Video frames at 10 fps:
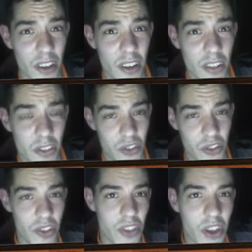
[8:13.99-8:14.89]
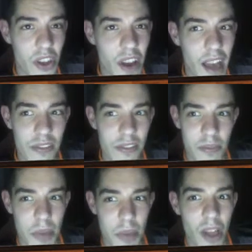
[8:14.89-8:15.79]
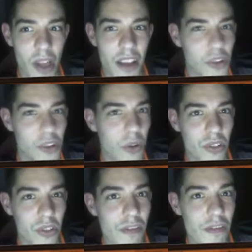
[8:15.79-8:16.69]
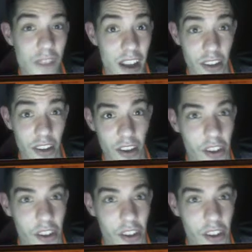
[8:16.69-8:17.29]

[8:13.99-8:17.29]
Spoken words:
Do you think I have people I can talk to? Fuck no.